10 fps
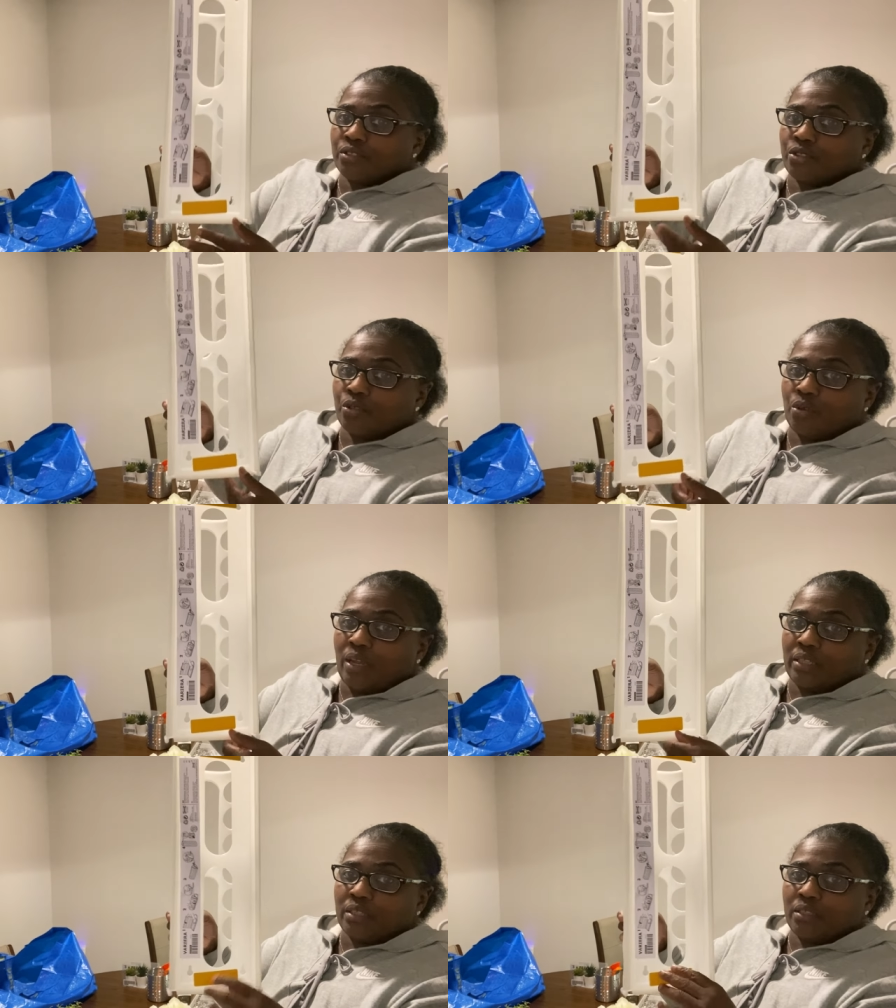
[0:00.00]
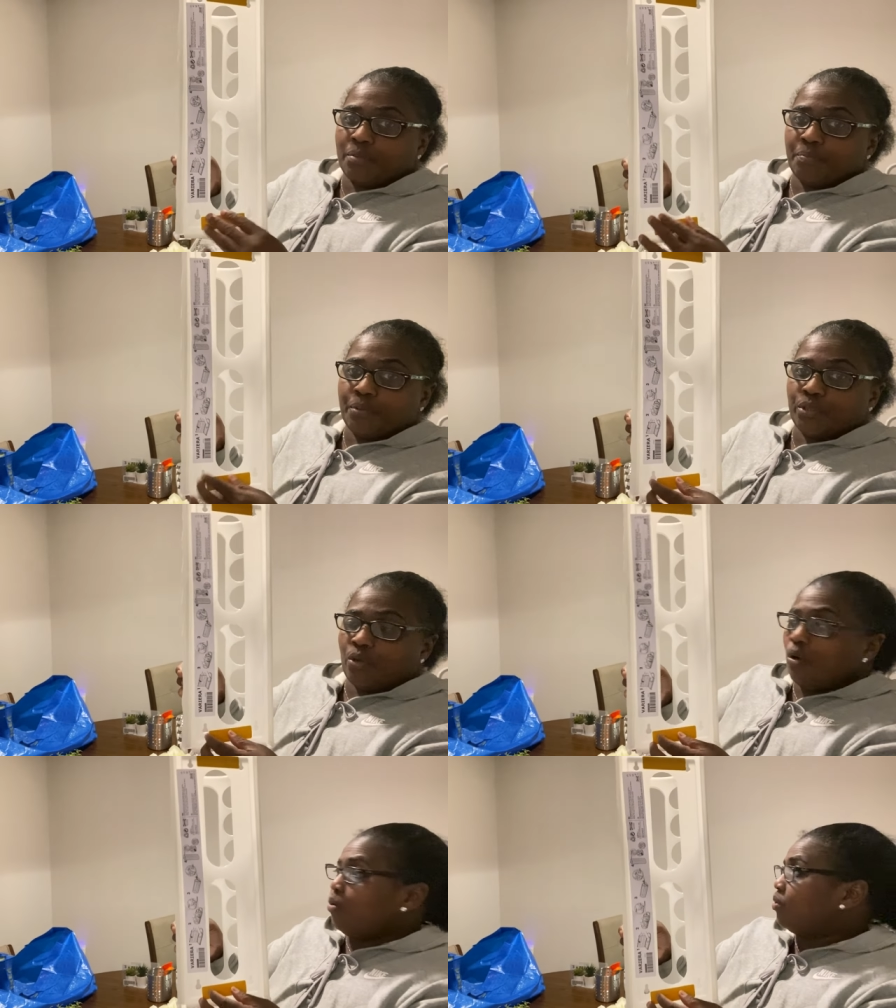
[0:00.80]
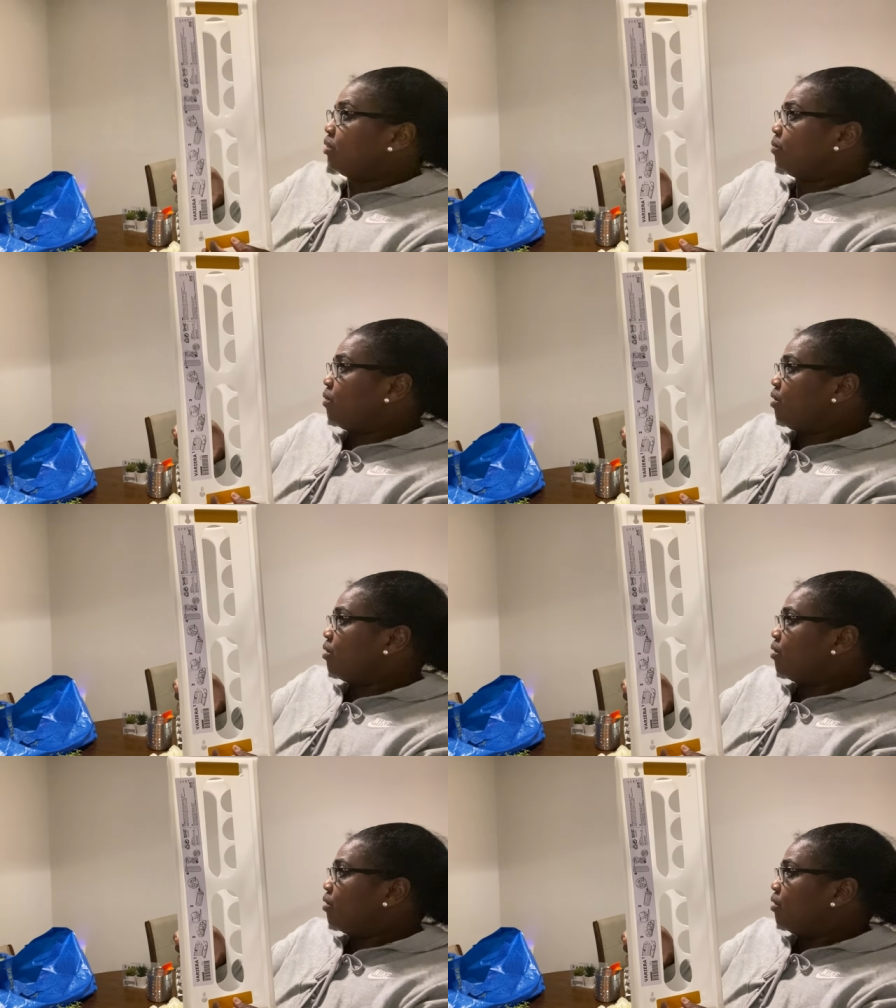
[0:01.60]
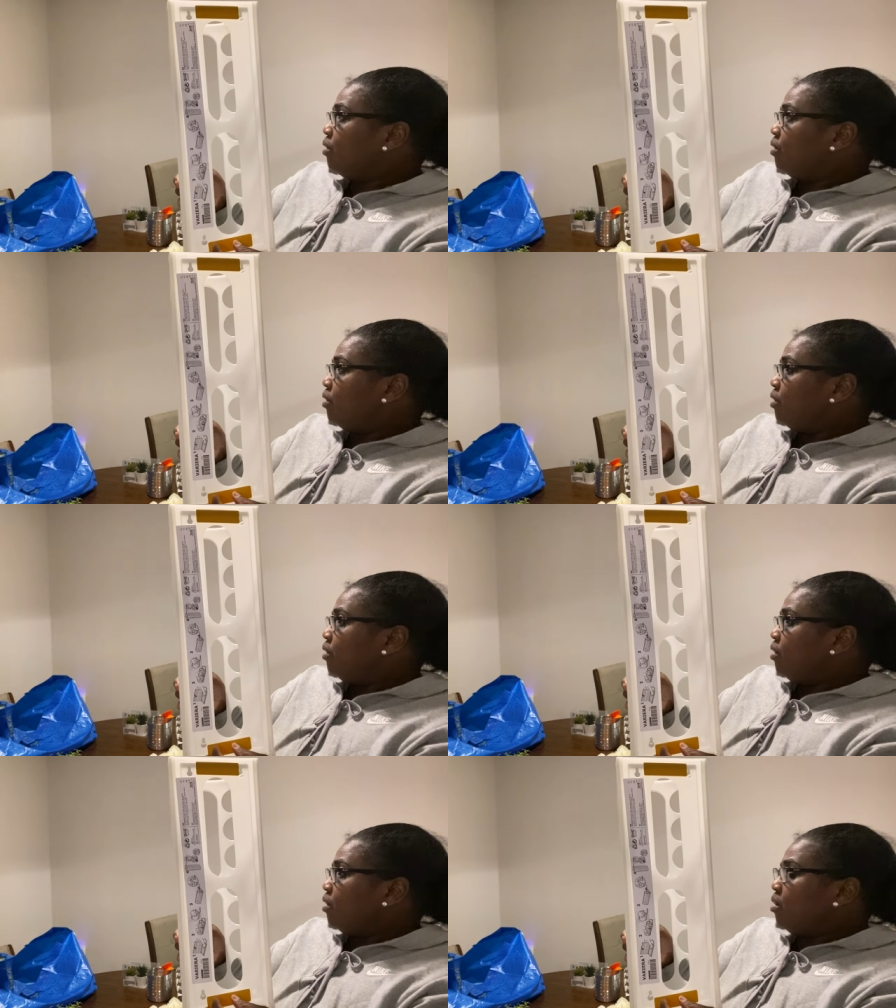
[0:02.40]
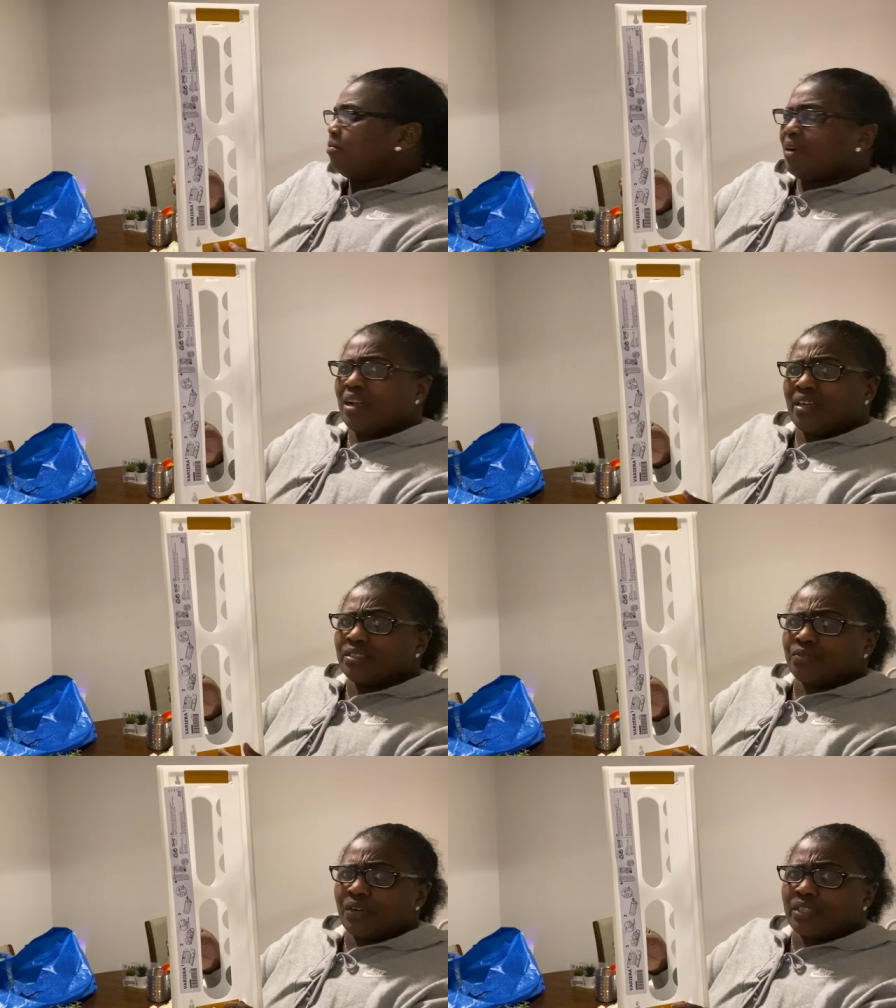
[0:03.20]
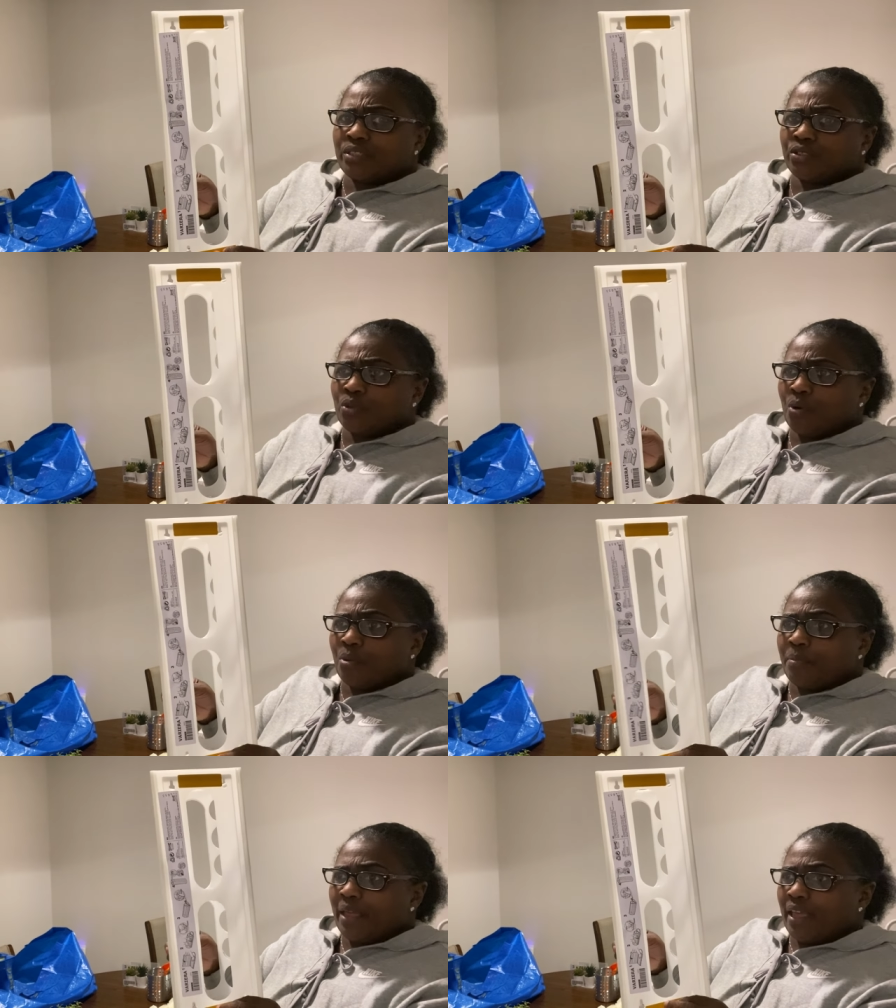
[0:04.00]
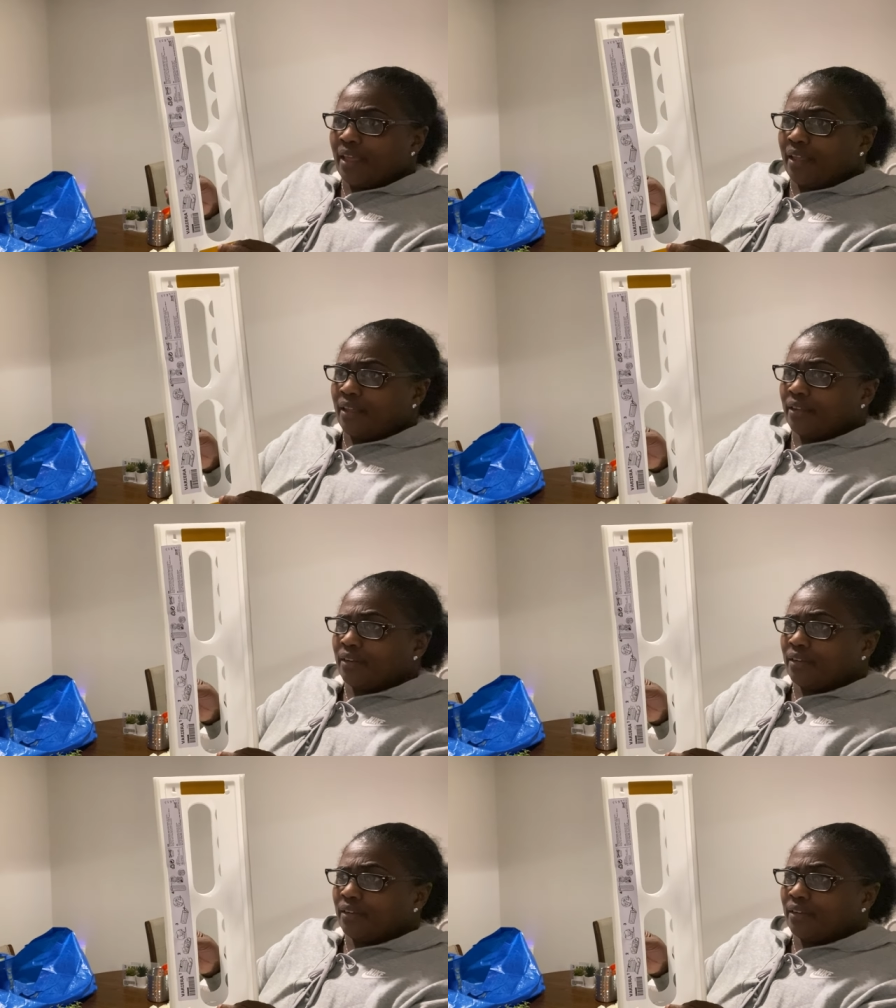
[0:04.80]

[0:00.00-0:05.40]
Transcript: so you don't have to put no hole in the wall. Oh my God, this rain is so bad.